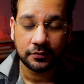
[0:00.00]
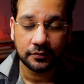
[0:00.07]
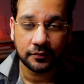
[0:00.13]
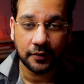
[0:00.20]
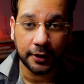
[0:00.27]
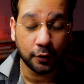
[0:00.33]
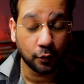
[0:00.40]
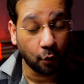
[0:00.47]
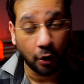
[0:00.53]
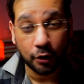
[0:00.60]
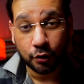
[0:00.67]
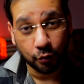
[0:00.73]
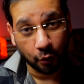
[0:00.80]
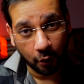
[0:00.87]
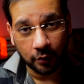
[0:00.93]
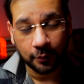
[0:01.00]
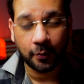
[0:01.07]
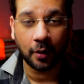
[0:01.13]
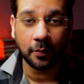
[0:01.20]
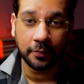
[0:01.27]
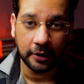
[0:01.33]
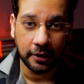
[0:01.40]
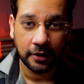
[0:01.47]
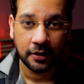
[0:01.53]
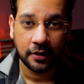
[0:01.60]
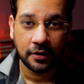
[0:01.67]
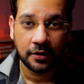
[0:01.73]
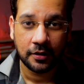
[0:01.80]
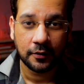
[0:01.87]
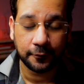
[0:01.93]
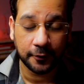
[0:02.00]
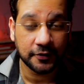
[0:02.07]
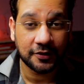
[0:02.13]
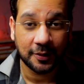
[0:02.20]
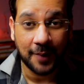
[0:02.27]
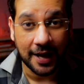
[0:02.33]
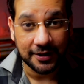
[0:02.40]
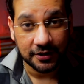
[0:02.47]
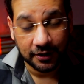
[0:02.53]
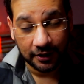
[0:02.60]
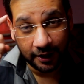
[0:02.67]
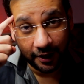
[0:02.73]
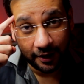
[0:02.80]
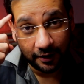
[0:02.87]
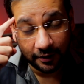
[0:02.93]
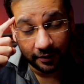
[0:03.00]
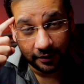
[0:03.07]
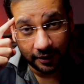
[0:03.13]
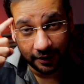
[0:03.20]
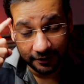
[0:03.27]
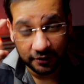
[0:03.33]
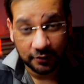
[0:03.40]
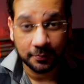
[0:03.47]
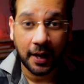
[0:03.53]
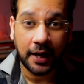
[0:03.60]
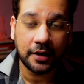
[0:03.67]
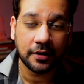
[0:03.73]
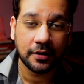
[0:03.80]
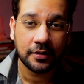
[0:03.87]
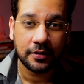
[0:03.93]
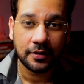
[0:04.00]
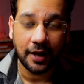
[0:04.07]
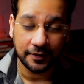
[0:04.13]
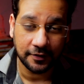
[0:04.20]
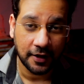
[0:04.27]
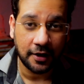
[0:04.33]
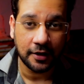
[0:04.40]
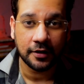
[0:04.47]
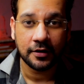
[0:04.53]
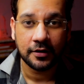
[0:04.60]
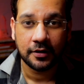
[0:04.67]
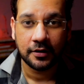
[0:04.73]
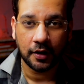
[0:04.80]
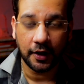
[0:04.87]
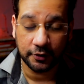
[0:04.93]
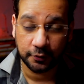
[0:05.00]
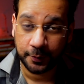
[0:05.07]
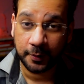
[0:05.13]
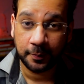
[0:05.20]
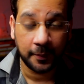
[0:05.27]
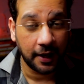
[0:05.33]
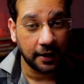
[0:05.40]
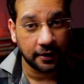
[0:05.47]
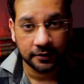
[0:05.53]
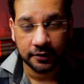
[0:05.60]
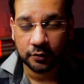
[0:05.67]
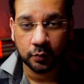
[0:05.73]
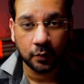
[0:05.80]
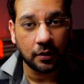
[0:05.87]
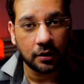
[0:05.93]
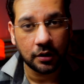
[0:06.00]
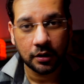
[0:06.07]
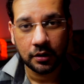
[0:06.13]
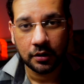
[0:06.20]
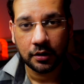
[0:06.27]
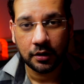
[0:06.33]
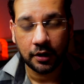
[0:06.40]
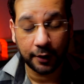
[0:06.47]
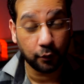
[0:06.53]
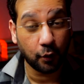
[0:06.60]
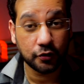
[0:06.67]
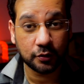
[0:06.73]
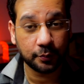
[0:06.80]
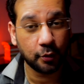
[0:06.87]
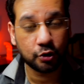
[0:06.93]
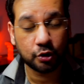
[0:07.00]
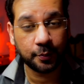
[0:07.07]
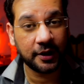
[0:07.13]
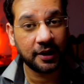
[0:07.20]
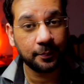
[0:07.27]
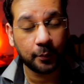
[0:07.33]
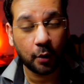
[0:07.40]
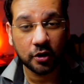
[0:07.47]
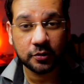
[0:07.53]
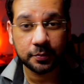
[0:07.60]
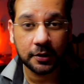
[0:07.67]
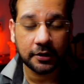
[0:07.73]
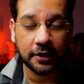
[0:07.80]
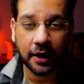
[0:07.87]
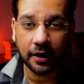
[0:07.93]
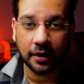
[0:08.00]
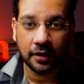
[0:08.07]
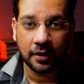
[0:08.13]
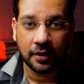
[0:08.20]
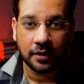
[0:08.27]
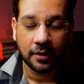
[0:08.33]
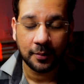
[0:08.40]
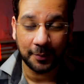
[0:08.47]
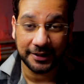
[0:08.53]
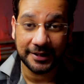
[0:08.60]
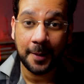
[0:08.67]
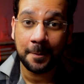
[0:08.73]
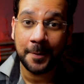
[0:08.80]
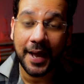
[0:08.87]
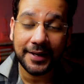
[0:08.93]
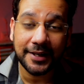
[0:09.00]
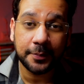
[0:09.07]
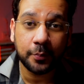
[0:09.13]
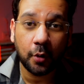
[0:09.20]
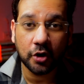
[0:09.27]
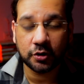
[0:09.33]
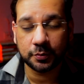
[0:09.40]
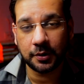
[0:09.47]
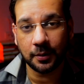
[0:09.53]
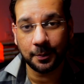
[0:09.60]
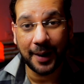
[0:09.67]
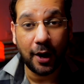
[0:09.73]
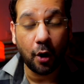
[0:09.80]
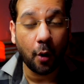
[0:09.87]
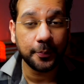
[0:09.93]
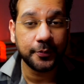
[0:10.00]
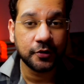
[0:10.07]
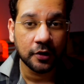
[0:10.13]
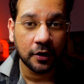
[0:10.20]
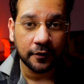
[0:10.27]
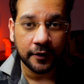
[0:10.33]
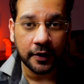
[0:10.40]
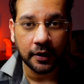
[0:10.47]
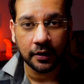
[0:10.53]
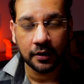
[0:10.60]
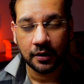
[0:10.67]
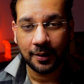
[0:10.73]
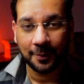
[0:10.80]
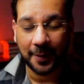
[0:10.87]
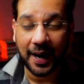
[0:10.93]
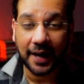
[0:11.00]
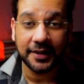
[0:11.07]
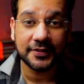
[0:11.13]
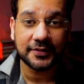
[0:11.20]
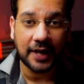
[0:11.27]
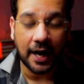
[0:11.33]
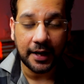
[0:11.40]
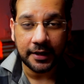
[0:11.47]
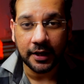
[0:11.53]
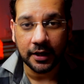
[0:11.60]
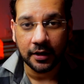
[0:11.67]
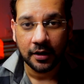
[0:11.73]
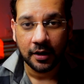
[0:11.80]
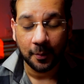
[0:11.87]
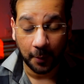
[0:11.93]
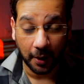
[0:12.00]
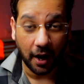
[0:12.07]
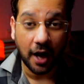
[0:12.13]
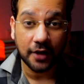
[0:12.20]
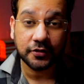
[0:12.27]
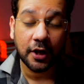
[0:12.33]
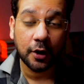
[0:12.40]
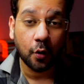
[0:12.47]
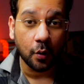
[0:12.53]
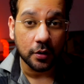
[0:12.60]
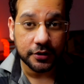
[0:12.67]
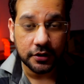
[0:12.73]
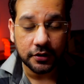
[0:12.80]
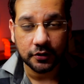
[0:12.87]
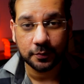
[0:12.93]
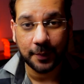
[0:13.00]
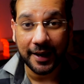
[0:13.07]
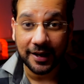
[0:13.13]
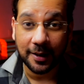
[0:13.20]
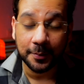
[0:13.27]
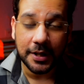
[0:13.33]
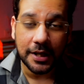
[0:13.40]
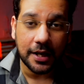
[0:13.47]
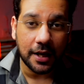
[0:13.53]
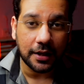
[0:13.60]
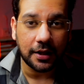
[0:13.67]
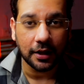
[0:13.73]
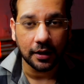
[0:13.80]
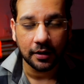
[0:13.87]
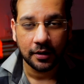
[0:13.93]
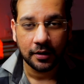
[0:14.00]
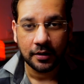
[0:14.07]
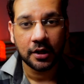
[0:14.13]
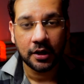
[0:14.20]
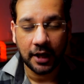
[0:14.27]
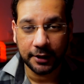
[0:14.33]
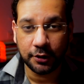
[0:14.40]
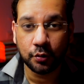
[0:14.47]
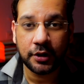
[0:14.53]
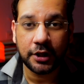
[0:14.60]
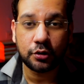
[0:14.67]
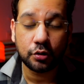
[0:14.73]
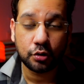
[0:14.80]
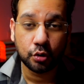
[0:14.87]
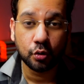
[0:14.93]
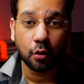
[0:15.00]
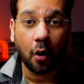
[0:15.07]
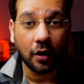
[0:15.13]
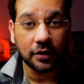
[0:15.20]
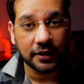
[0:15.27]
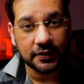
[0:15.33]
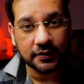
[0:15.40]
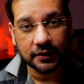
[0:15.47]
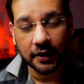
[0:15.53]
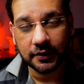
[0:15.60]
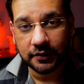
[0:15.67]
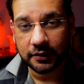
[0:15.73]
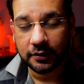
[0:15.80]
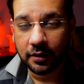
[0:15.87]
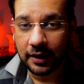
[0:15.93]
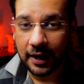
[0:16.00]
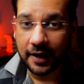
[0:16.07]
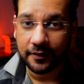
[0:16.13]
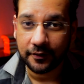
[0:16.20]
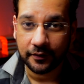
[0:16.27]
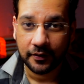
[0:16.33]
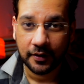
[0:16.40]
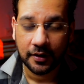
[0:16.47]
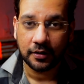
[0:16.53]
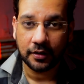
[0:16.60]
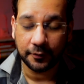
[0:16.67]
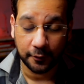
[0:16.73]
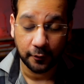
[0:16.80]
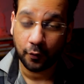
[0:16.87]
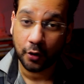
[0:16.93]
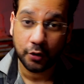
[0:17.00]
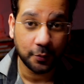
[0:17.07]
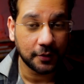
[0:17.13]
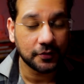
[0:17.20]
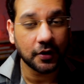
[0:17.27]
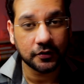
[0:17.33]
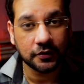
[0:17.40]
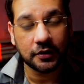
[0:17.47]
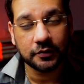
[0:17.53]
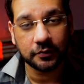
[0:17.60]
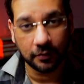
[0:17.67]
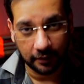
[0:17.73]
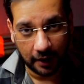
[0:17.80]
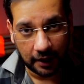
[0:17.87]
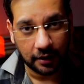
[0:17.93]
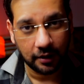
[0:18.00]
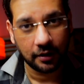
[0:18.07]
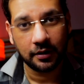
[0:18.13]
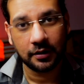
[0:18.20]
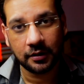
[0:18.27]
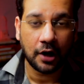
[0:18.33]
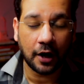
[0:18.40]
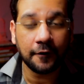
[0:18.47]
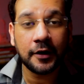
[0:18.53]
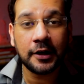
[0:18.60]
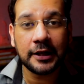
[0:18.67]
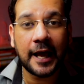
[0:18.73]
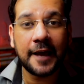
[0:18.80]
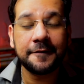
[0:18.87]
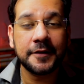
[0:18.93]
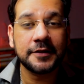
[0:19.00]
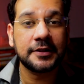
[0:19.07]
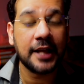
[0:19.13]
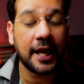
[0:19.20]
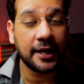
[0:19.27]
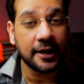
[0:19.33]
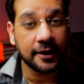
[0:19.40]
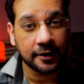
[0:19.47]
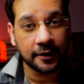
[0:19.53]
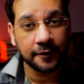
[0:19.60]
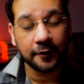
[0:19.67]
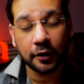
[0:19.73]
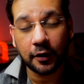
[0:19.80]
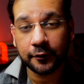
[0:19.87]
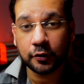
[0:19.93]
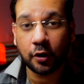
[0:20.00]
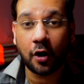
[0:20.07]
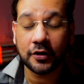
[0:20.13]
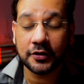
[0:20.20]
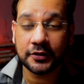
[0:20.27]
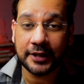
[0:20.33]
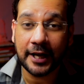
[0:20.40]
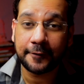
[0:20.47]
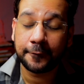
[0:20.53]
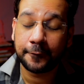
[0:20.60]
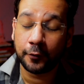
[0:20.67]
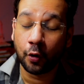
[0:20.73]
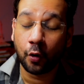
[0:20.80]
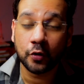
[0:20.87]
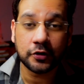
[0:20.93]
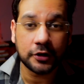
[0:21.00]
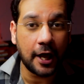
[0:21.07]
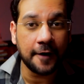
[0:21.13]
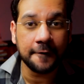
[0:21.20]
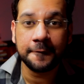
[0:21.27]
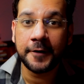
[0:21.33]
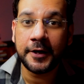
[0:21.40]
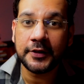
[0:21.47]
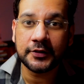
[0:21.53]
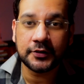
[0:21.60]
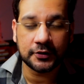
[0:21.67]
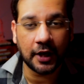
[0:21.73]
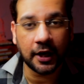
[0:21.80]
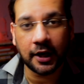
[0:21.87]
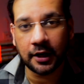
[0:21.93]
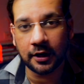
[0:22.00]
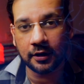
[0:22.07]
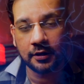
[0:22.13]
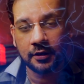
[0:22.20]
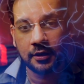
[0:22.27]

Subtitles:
that you want to own probably. First imagine it here, in this mind. And then, it's been made in this world. It was supposed to be an impossible thing. But they made it possible by observing, by understanding, by asking questions, by communicating. And you need to do all these things in your life if you want to be successful, right? Our life is like a river of thoughts that flows every second.